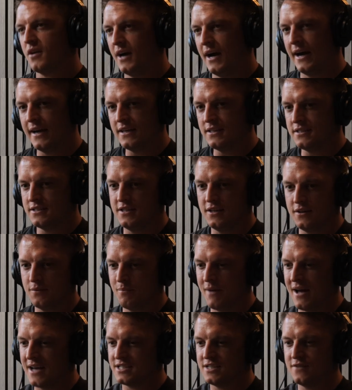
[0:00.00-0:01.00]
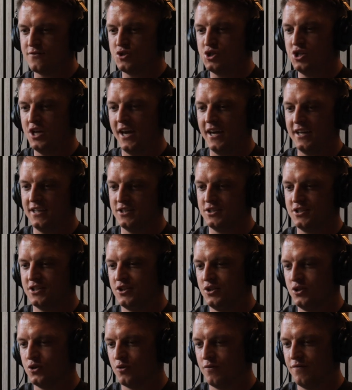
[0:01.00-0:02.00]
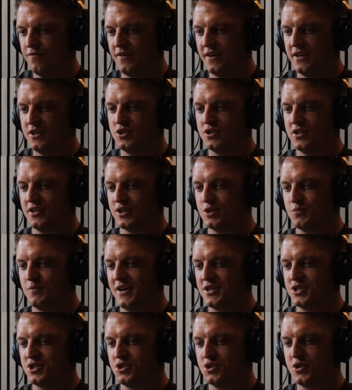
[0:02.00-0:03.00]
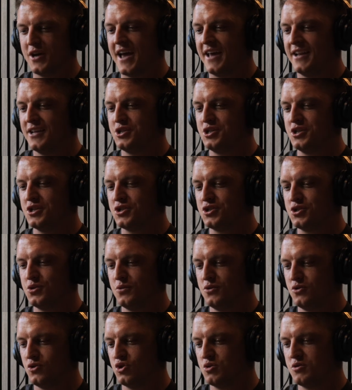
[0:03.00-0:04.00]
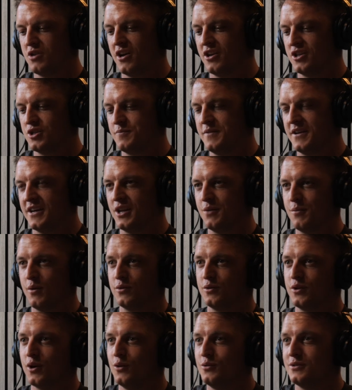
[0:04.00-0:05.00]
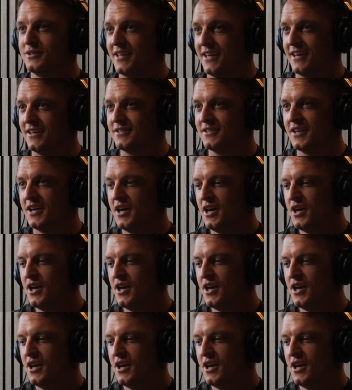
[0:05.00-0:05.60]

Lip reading: I can see a massive change in your facial expressions, your energy, as soon as you started speaking about those things.